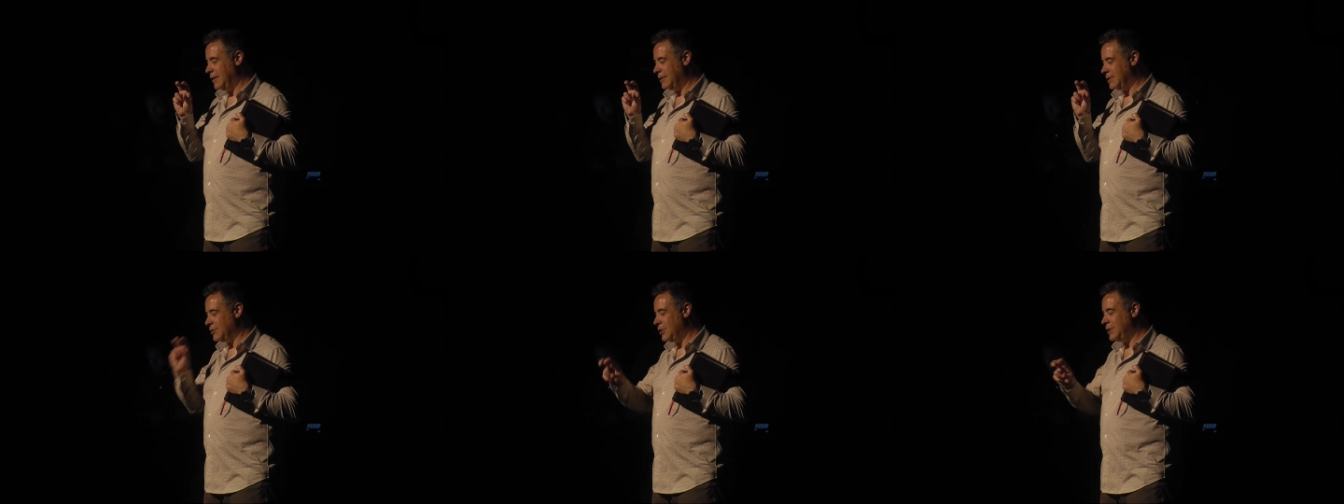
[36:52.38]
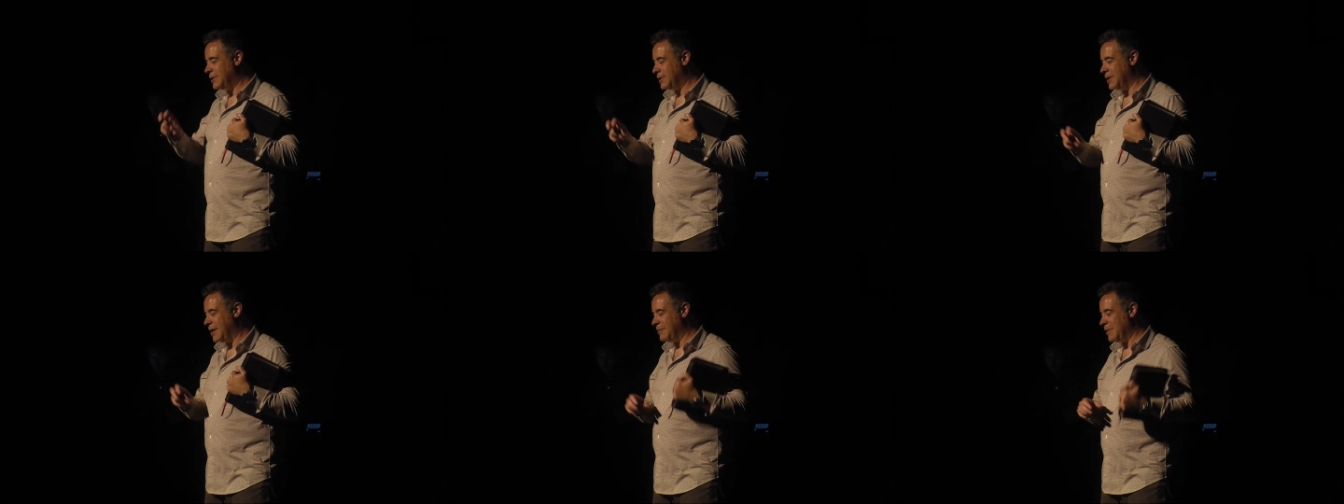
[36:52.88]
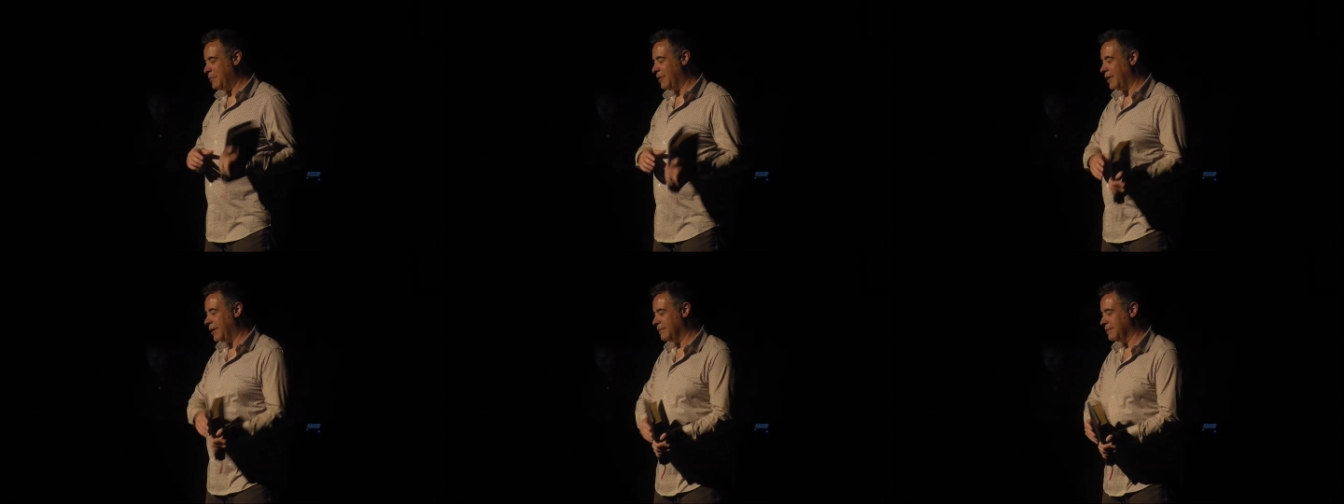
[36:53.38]
It's in Jesus' name we
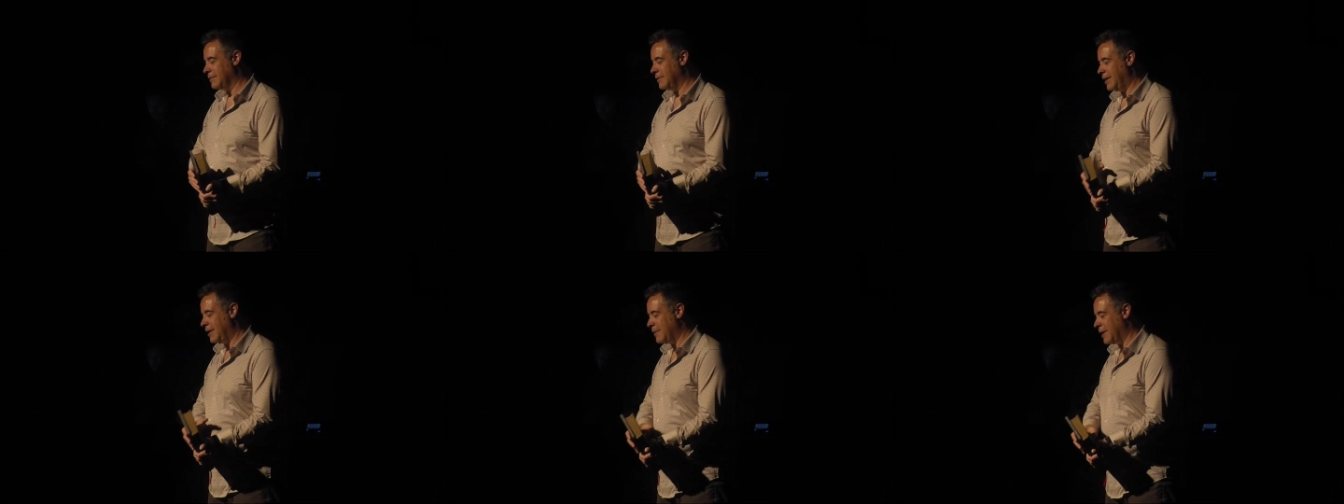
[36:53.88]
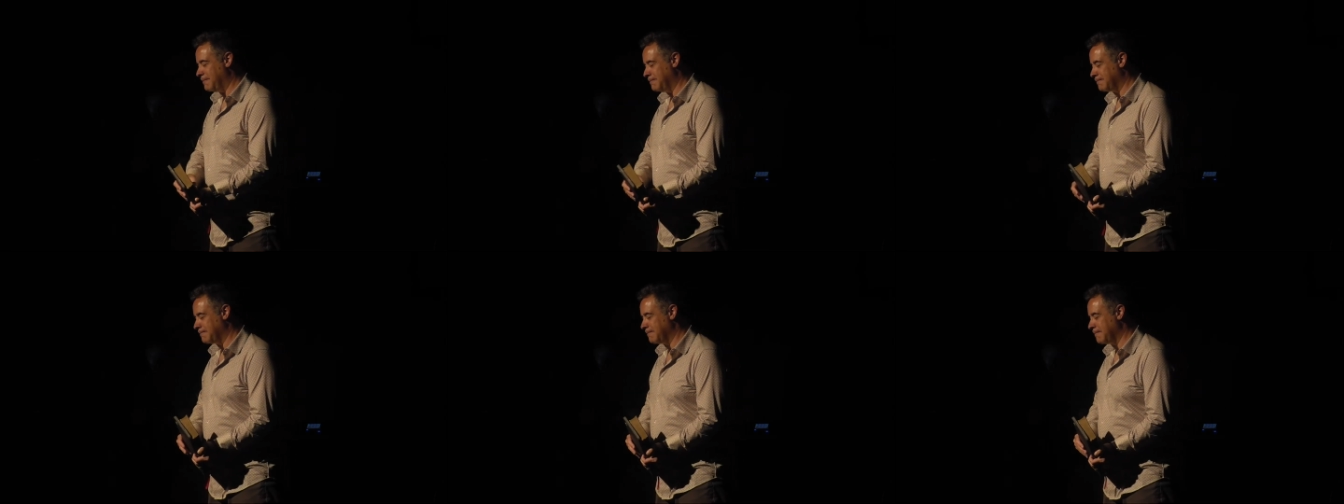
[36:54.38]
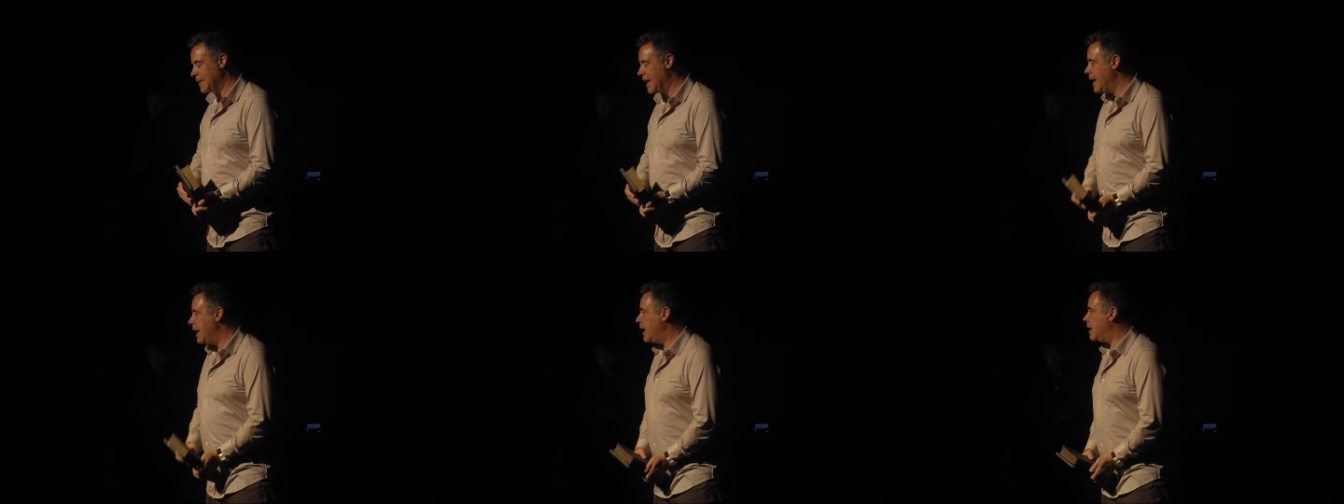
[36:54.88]
pray. Amen.
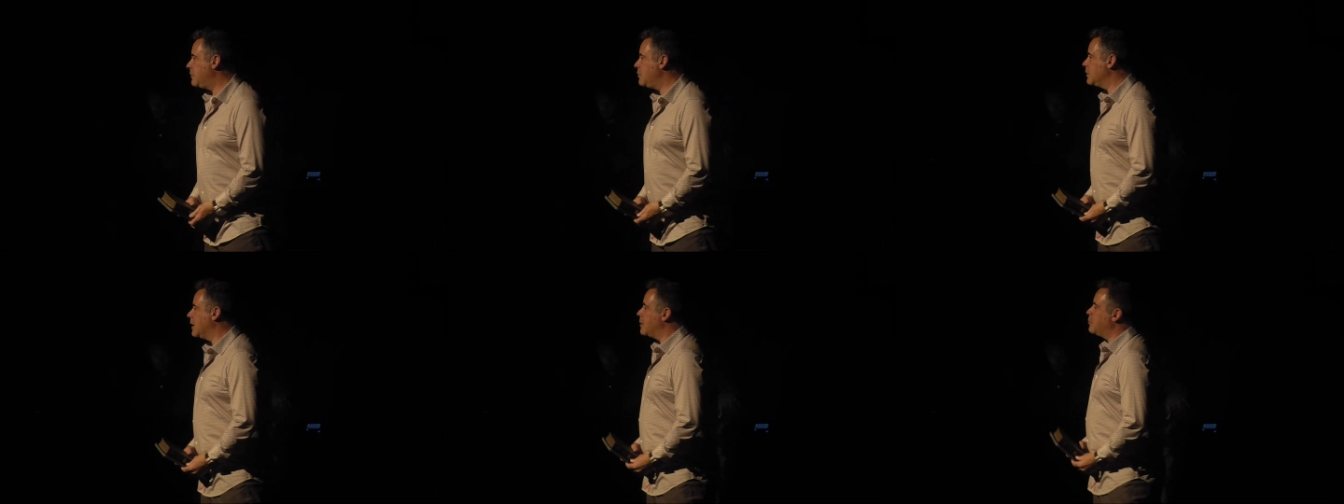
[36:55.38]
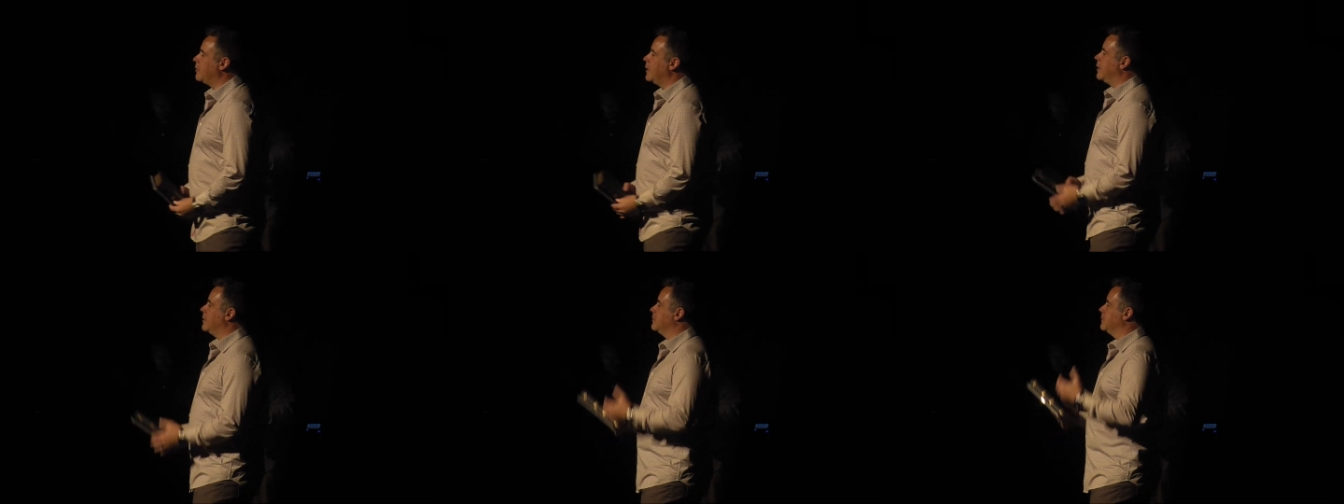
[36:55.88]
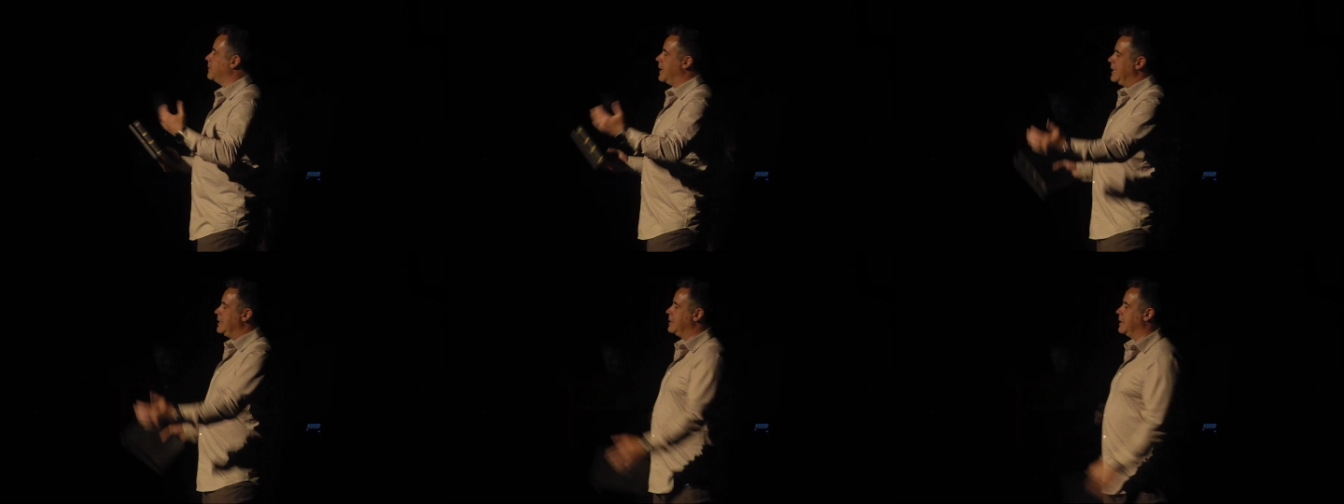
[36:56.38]
Hey, if you would like prayer for
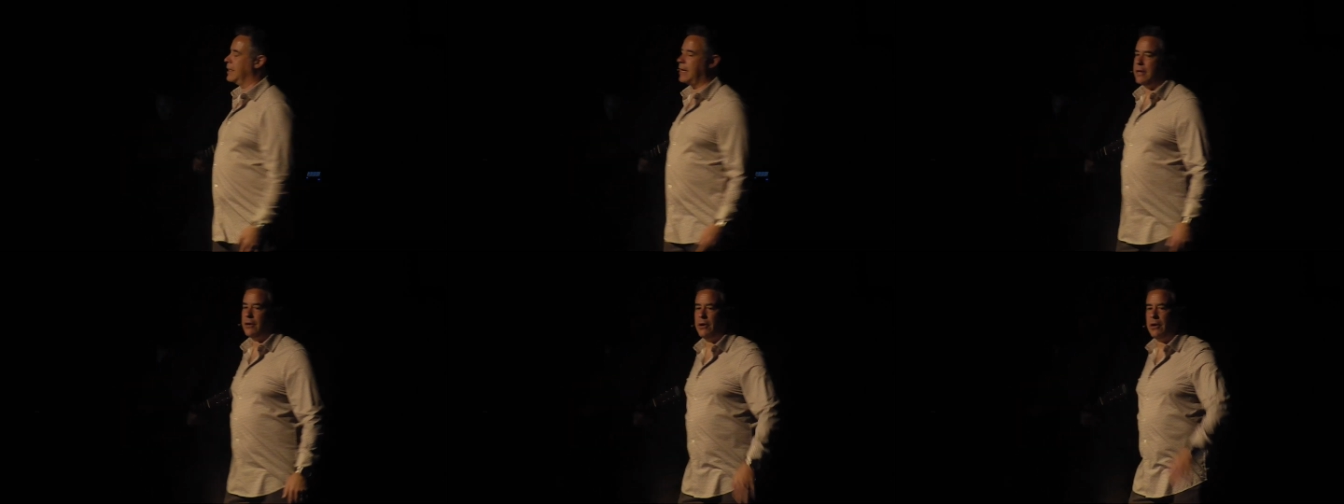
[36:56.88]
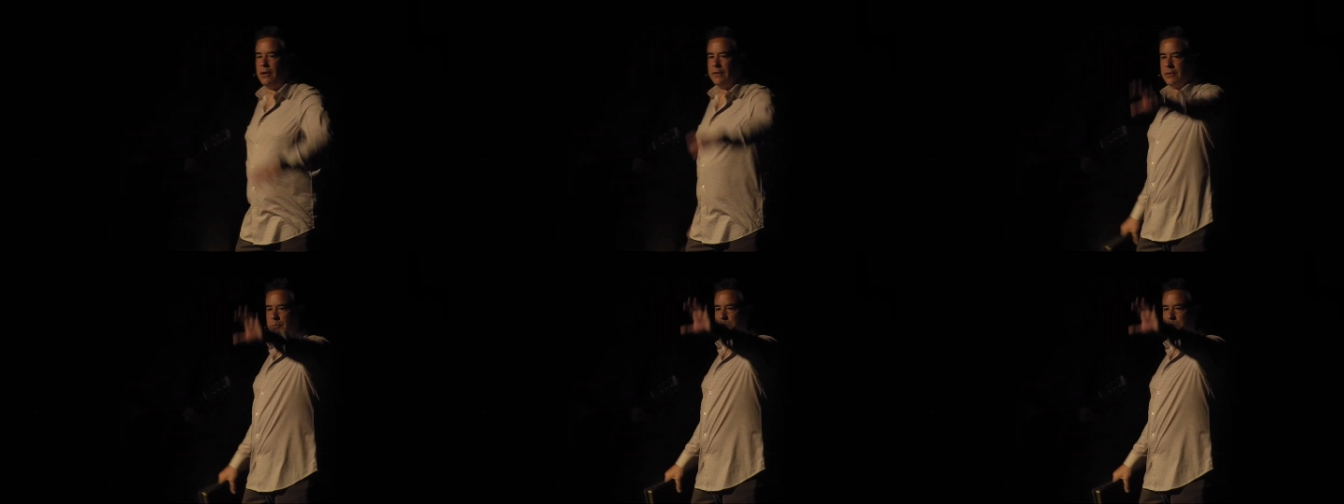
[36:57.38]
anything at all, there